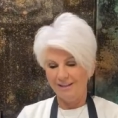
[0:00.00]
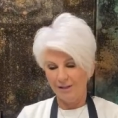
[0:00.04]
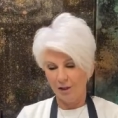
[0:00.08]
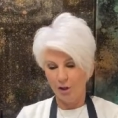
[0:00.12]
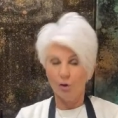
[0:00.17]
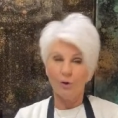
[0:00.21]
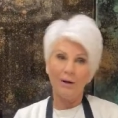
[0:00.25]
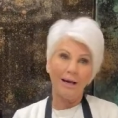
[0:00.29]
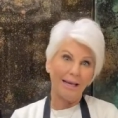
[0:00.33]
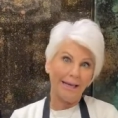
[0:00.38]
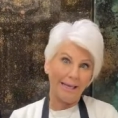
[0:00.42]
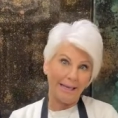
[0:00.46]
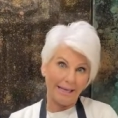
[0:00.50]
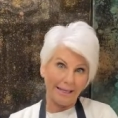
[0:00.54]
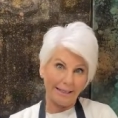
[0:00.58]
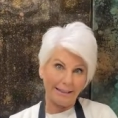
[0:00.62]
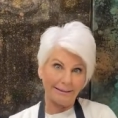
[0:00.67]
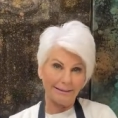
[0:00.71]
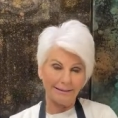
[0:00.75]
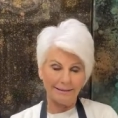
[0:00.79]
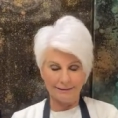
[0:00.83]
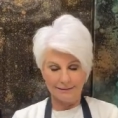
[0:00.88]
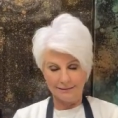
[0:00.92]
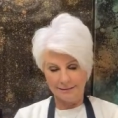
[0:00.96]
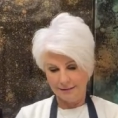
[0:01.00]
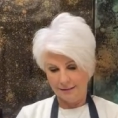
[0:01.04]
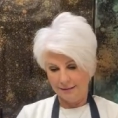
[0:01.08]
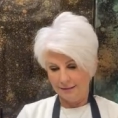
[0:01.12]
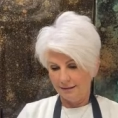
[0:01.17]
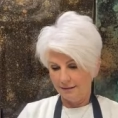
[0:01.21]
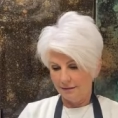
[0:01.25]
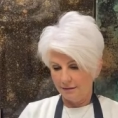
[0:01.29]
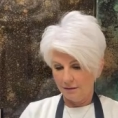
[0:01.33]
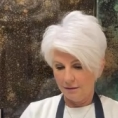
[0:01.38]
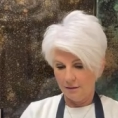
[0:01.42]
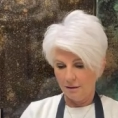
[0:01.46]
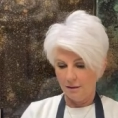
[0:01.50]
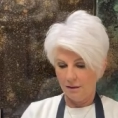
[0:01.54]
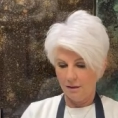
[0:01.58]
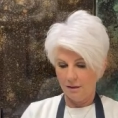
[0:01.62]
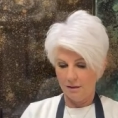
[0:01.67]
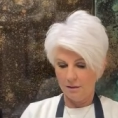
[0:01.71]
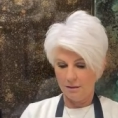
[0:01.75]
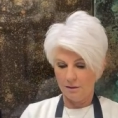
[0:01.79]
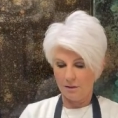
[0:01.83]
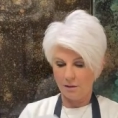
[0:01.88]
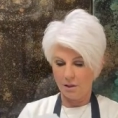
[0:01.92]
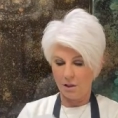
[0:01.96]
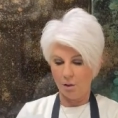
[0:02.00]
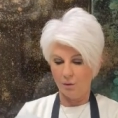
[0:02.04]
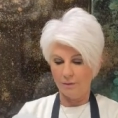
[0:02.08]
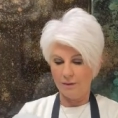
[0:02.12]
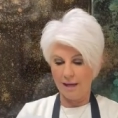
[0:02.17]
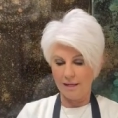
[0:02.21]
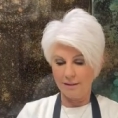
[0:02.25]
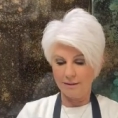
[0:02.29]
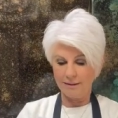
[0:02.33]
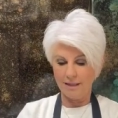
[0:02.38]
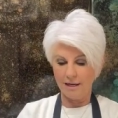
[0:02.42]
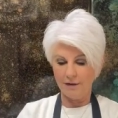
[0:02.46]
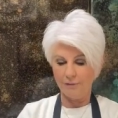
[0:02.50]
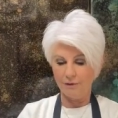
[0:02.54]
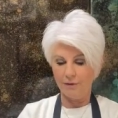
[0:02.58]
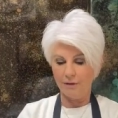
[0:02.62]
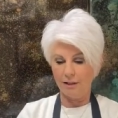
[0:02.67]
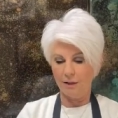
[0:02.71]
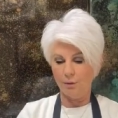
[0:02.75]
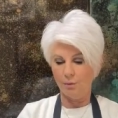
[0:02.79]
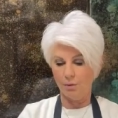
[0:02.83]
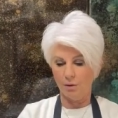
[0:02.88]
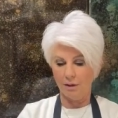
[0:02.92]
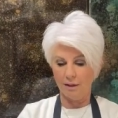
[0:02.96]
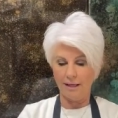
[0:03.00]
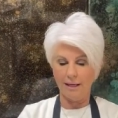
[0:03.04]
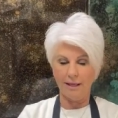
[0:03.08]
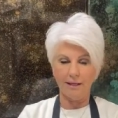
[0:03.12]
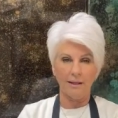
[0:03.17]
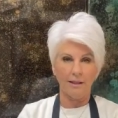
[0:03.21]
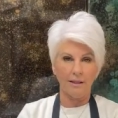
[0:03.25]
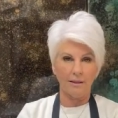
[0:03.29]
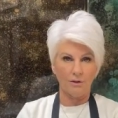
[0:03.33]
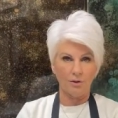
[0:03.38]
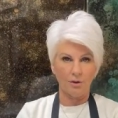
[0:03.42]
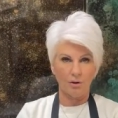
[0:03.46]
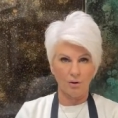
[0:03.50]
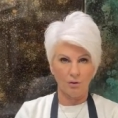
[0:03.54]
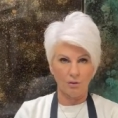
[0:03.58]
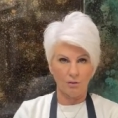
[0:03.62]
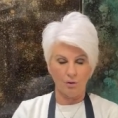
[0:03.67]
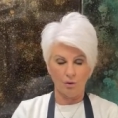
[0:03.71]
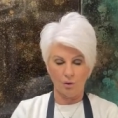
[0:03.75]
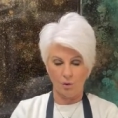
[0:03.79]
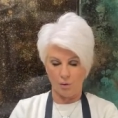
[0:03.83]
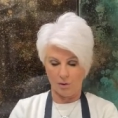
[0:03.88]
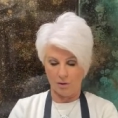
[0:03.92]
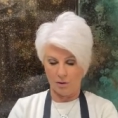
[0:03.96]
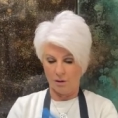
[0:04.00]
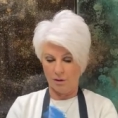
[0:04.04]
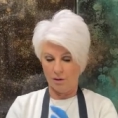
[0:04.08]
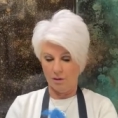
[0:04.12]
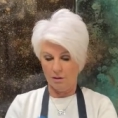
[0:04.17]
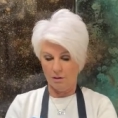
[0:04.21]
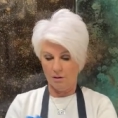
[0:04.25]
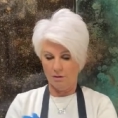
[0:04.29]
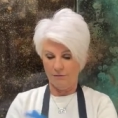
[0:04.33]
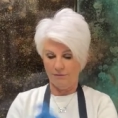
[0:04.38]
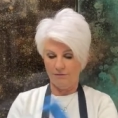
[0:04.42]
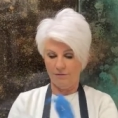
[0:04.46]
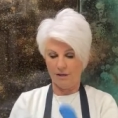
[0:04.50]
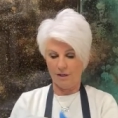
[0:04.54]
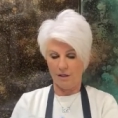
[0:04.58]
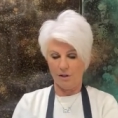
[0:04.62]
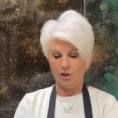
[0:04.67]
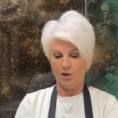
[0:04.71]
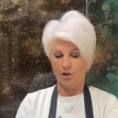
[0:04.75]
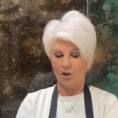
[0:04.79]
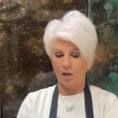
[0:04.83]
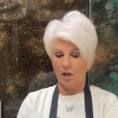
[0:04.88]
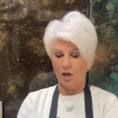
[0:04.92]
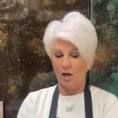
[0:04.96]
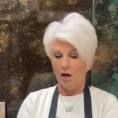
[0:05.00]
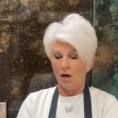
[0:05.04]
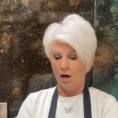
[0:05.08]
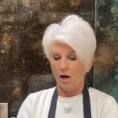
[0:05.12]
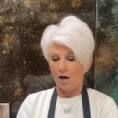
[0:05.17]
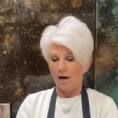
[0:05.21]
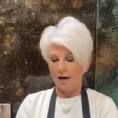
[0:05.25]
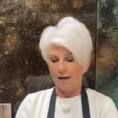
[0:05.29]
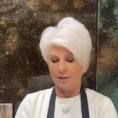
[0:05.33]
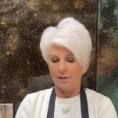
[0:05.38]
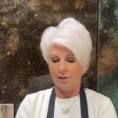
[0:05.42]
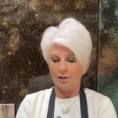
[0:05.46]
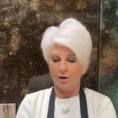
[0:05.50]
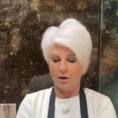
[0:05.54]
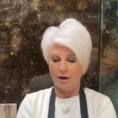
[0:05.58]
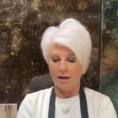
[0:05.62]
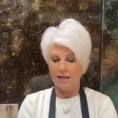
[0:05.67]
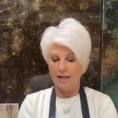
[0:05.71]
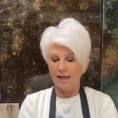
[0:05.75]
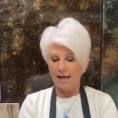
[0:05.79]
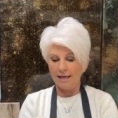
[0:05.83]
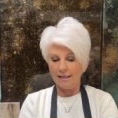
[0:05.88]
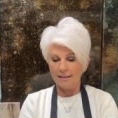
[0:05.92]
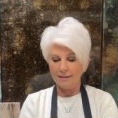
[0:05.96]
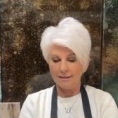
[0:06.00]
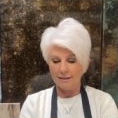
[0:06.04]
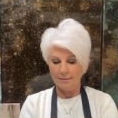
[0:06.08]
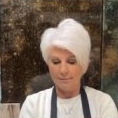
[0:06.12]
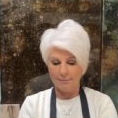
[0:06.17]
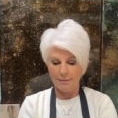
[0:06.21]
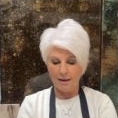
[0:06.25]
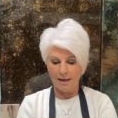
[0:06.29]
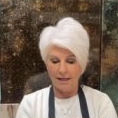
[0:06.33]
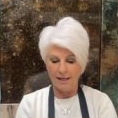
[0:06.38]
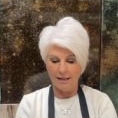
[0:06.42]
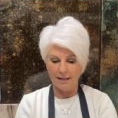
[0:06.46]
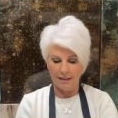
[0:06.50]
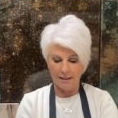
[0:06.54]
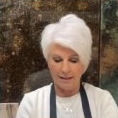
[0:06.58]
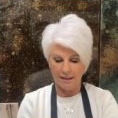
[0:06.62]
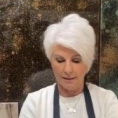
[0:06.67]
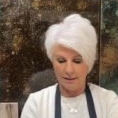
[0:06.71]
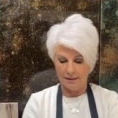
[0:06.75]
you'll get inked. So that definitely will get into your finish. All right, so I like to make